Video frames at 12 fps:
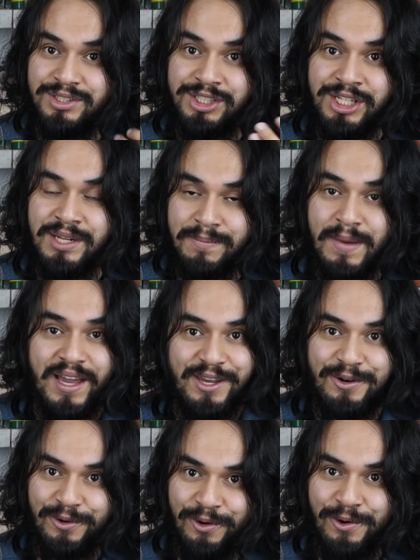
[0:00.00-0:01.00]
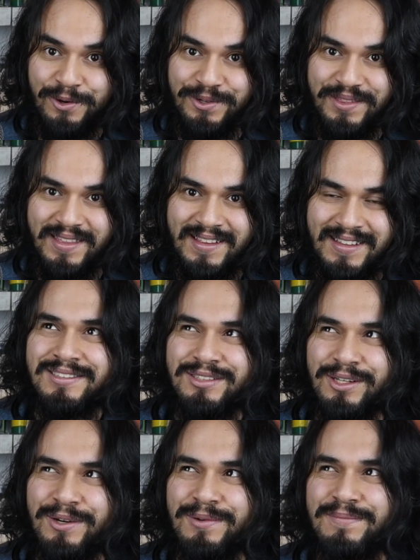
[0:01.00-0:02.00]
G major chord.
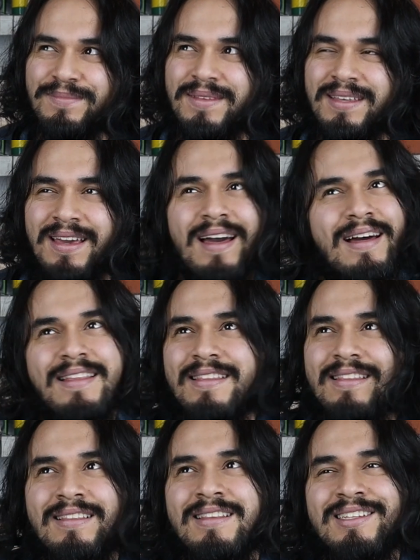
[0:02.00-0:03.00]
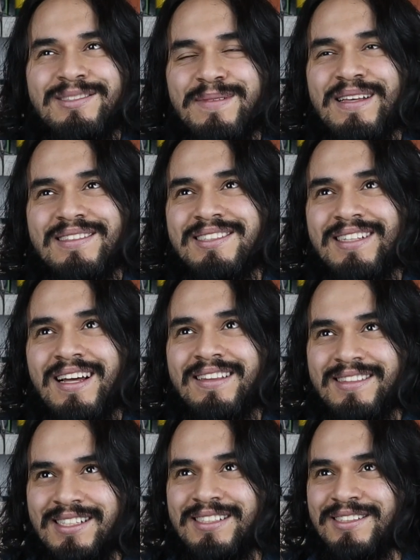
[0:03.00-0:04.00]
So yeah, this means
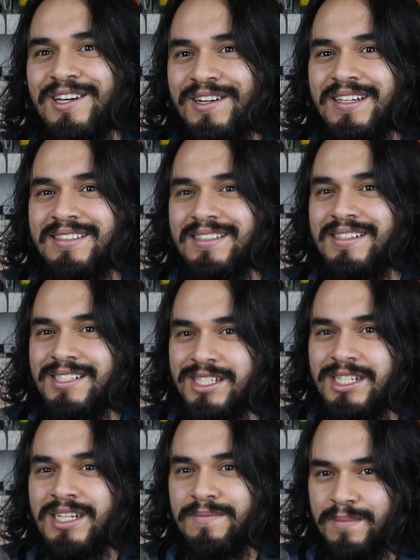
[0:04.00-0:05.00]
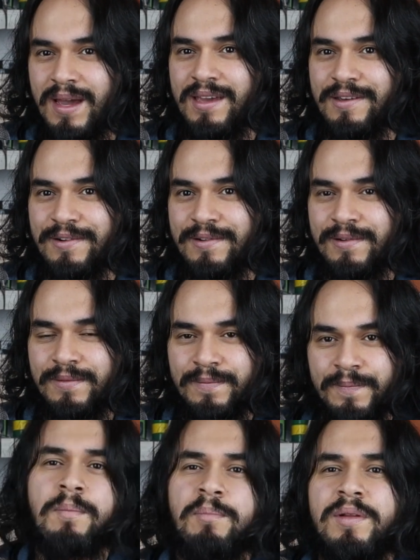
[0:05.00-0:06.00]
that this song is in G major.
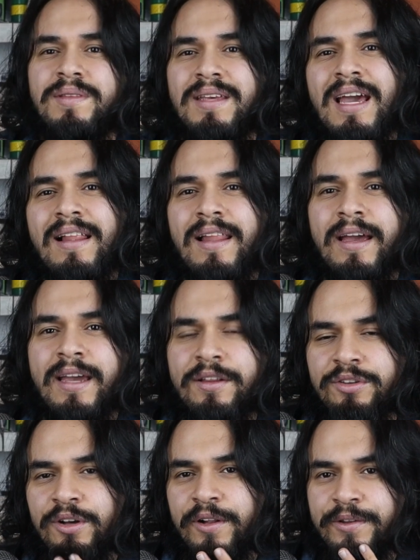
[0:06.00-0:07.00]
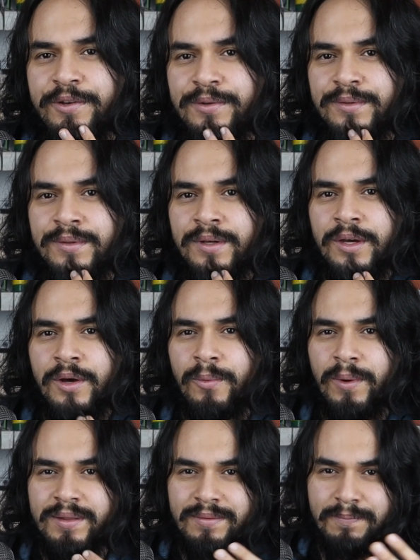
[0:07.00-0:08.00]
But yeah, like I told you,
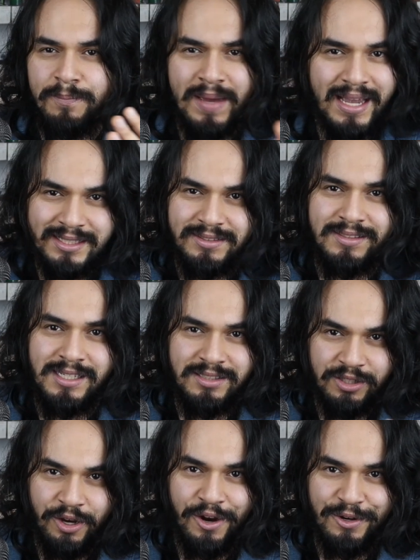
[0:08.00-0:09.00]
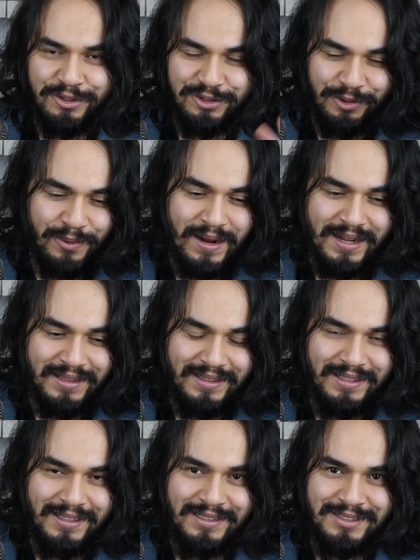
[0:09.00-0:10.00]
what makes this chorus
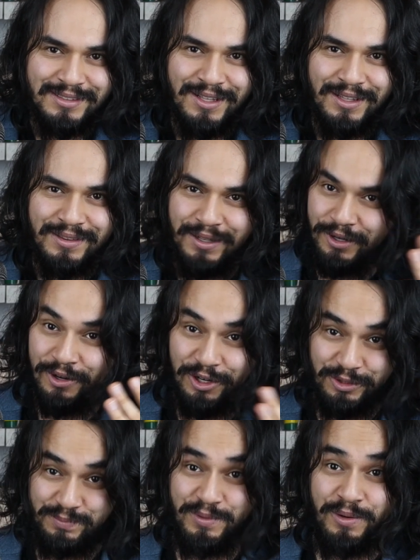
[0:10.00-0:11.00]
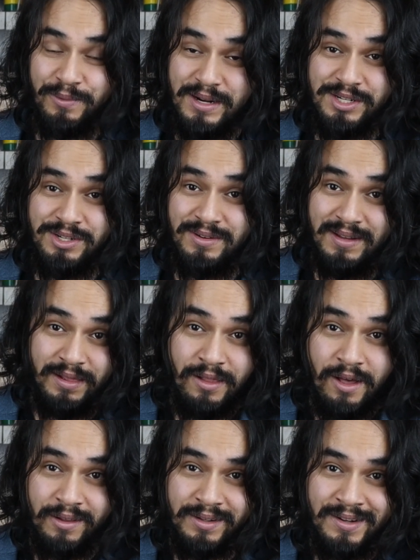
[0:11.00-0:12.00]
great is not the chord progression
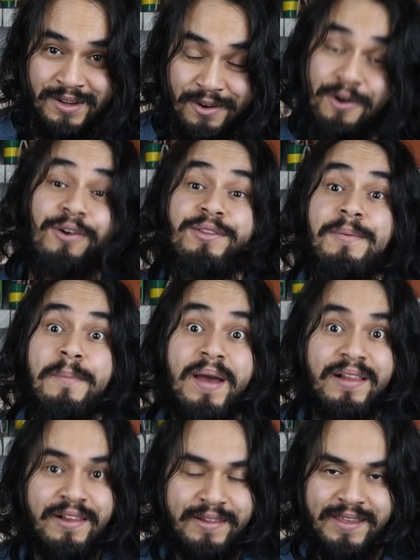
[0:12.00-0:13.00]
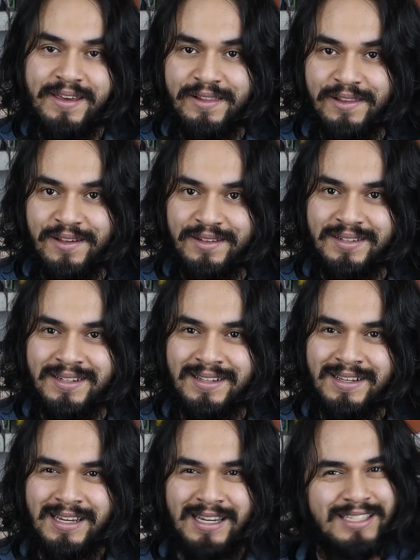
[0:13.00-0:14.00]
alone or the melody alone,
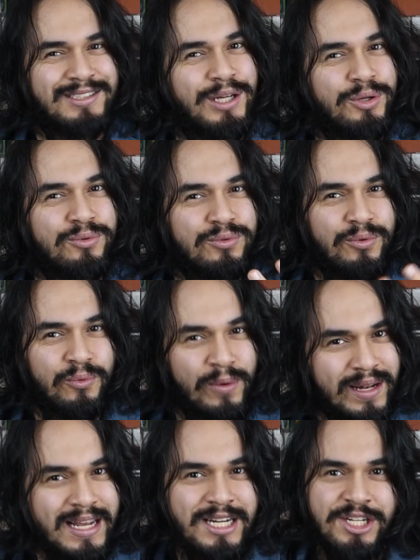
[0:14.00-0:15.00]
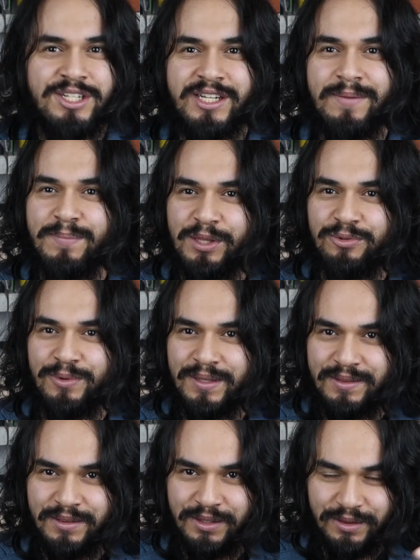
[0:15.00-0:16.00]
it's the relationship
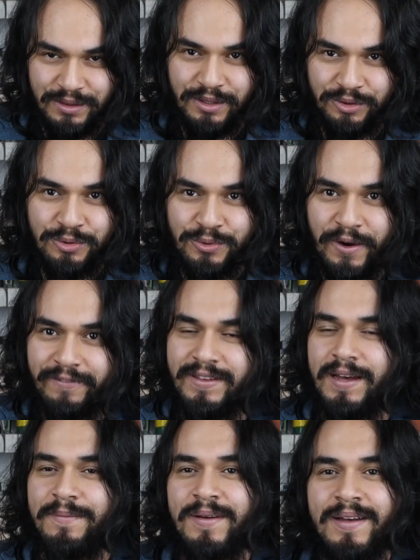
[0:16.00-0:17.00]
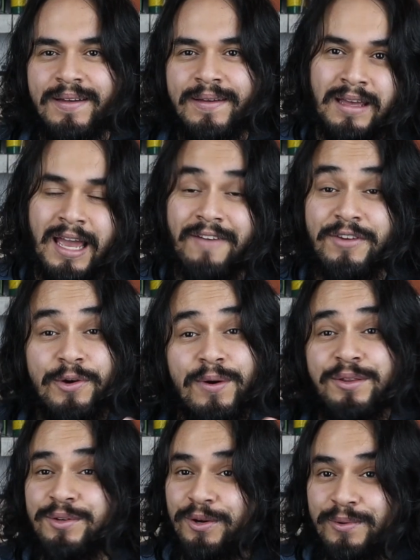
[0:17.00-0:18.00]
between the two of them. If you
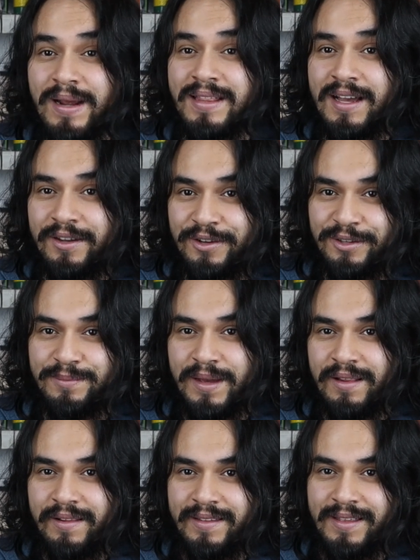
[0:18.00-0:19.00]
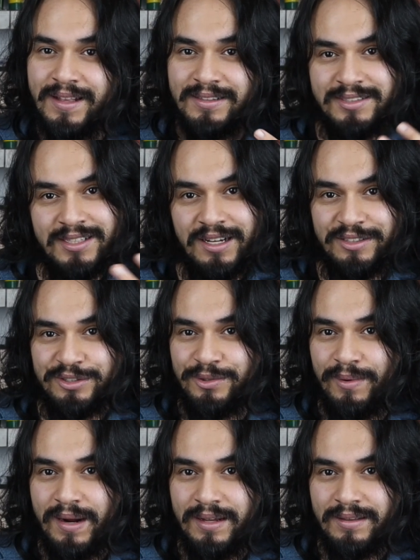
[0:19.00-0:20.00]
want to create a good melody that sounds
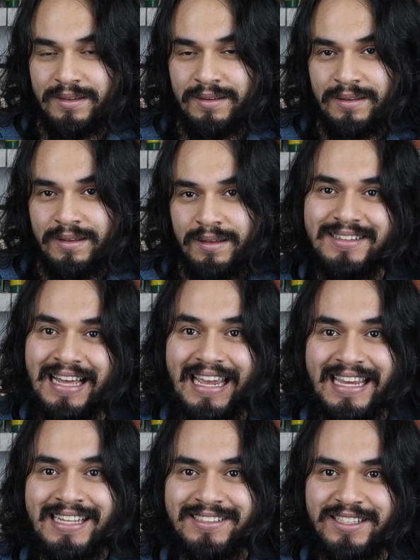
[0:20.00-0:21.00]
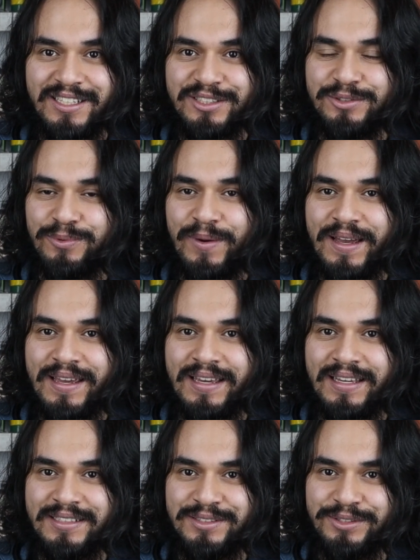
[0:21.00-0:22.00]
great, the easiest
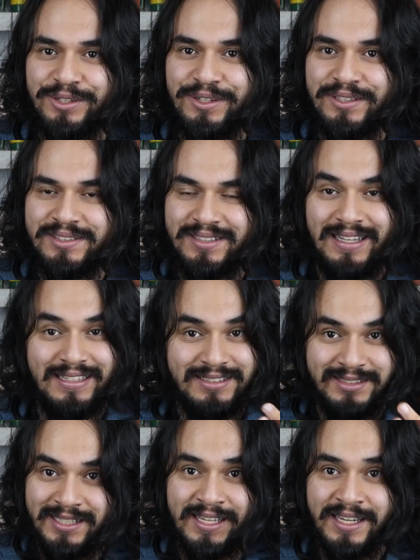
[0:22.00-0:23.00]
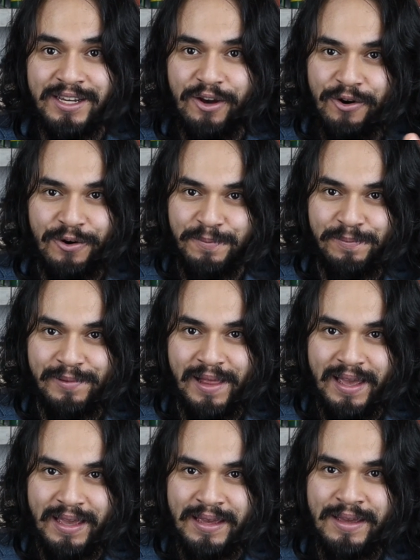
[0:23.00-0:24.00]
way is just sing or
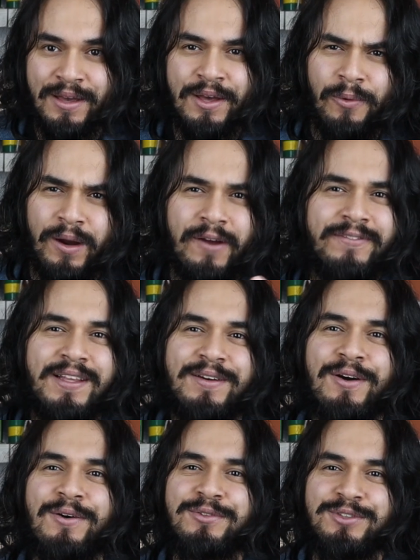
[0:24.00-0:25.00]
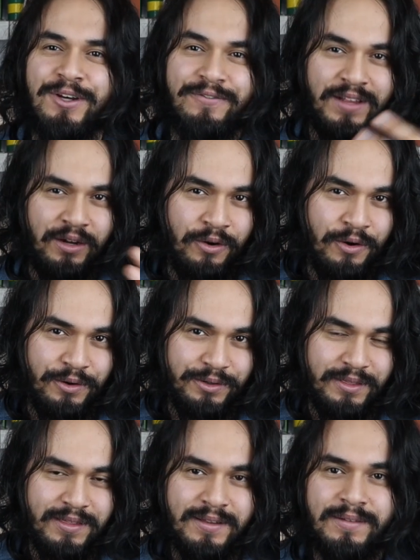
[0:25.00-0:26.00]
play one of the notes of the chord.